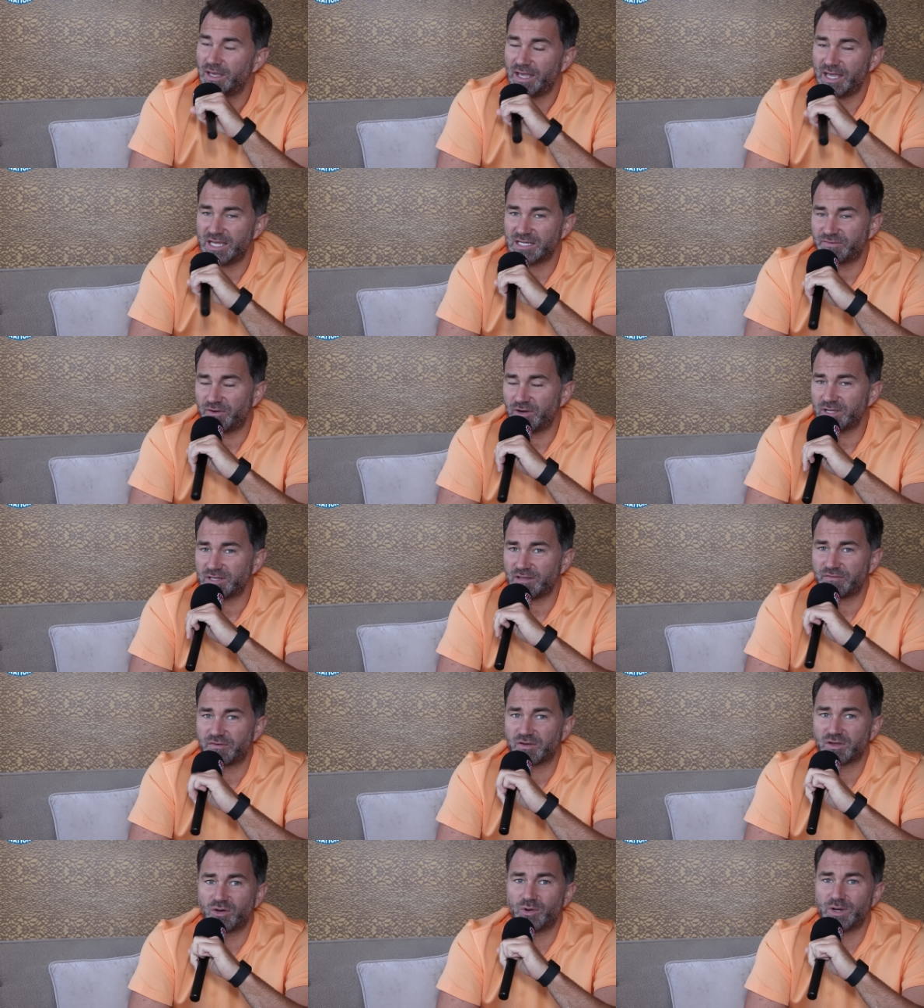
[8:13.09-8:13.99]
It's very
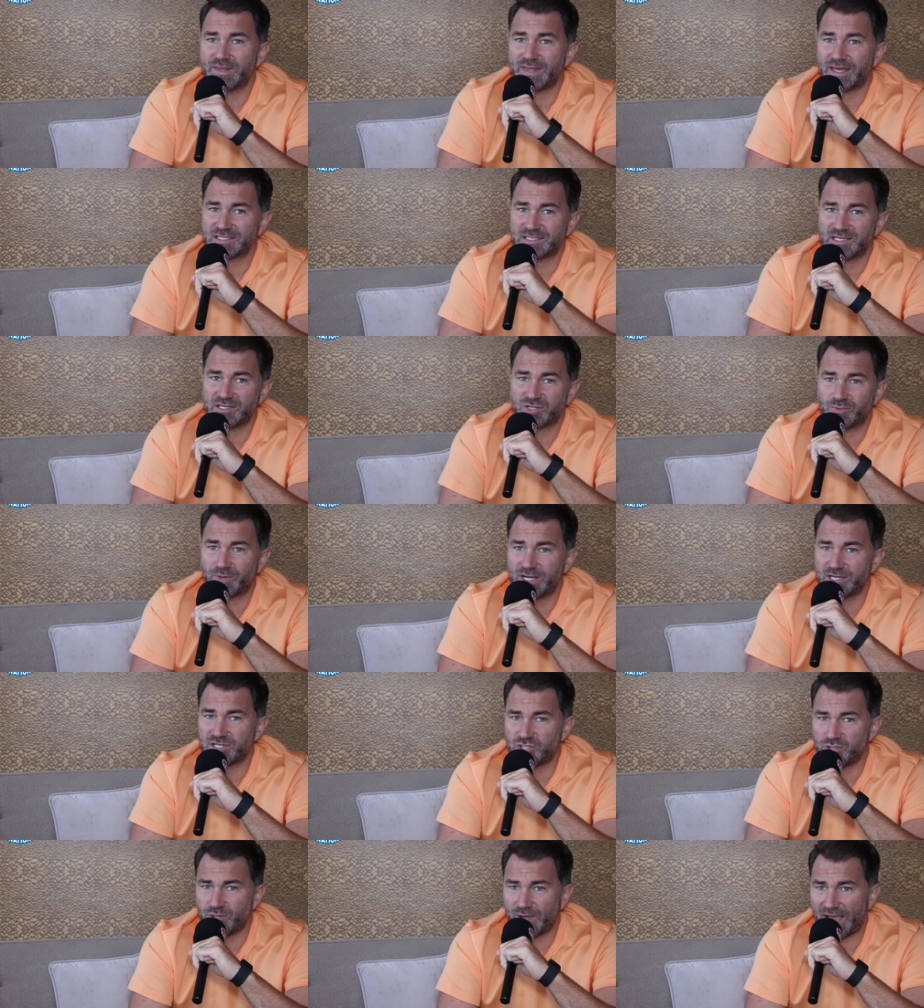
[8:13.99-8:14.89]
difficult in that
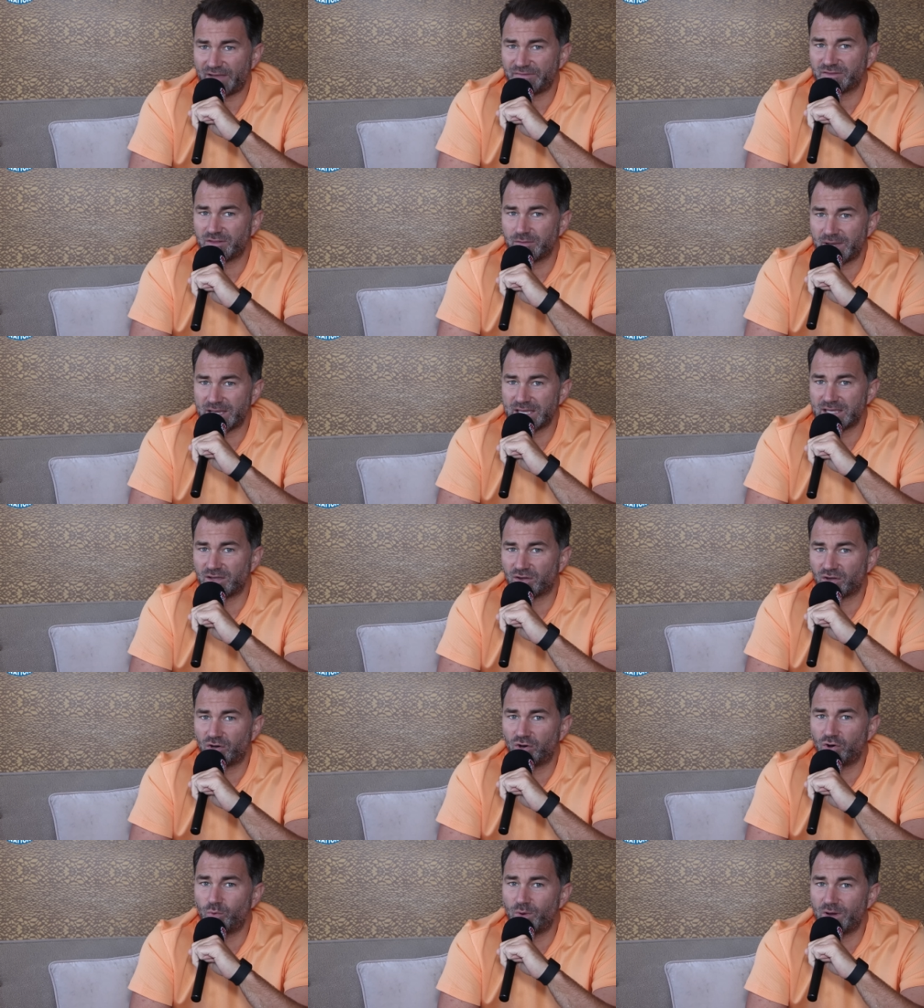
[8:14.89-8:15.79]
situation. You have to make a
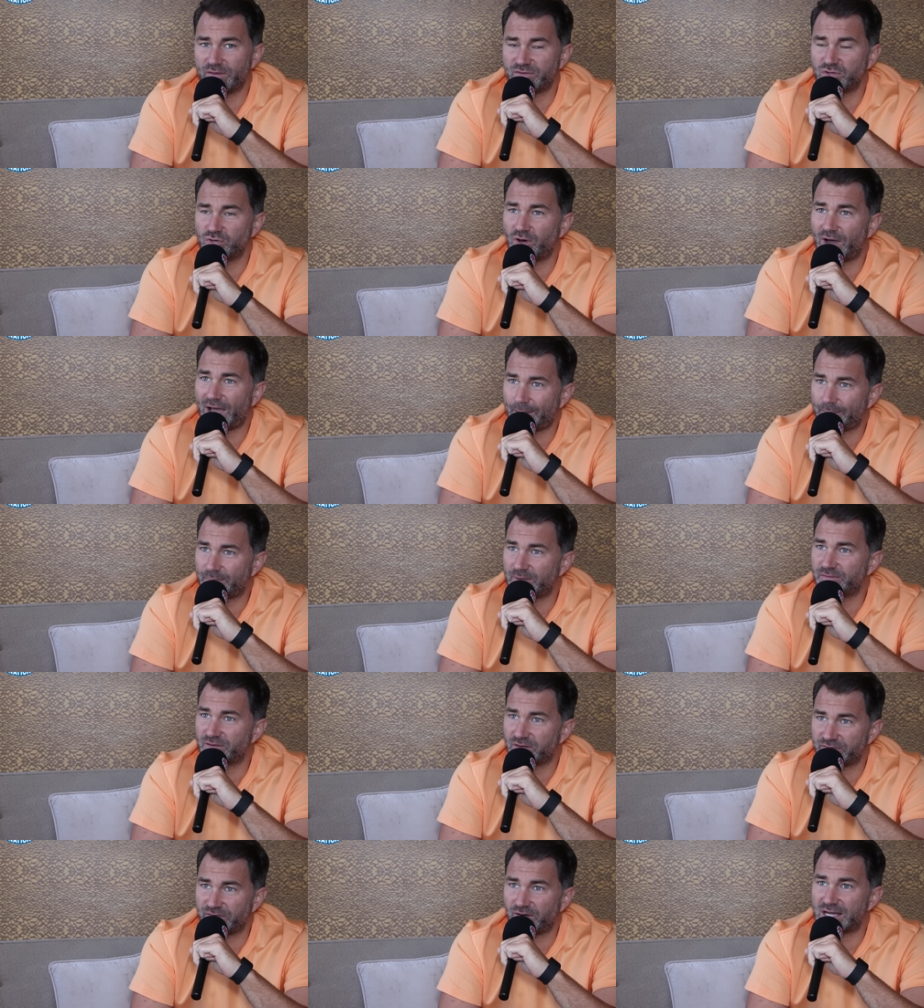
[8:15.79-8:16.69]
call whether you're happy
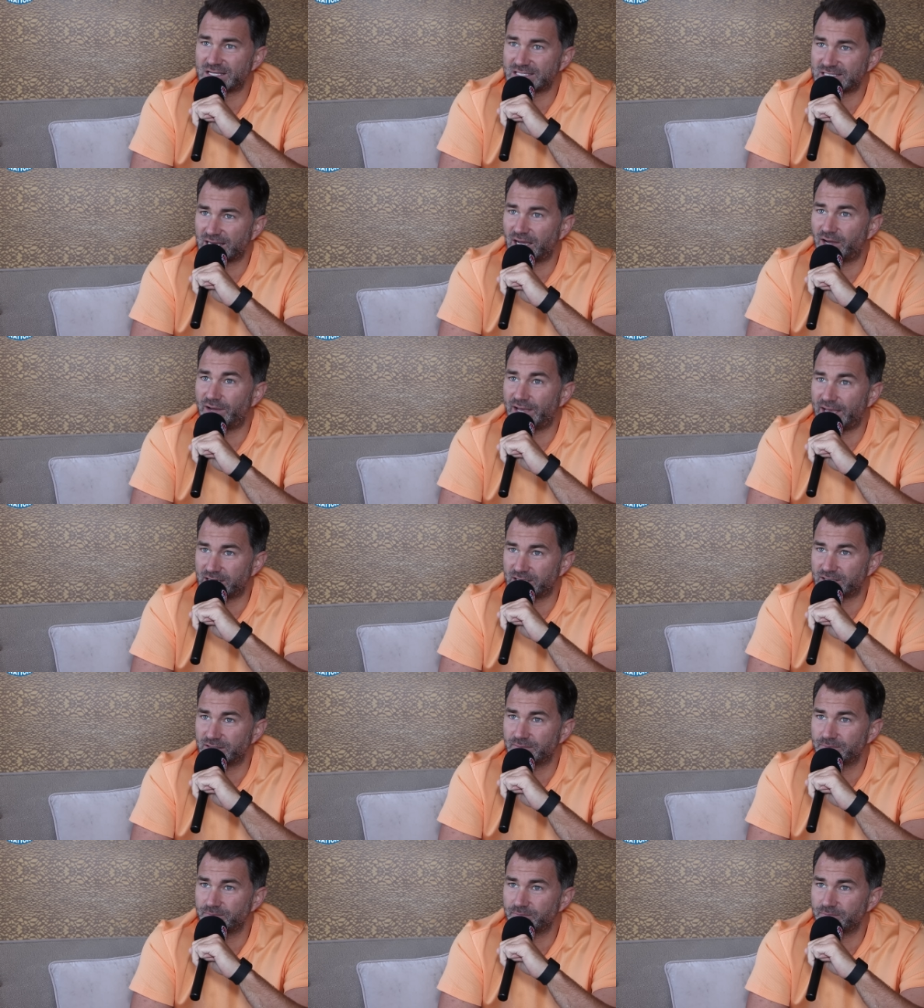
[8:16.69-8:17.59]
for the fight to go ahead.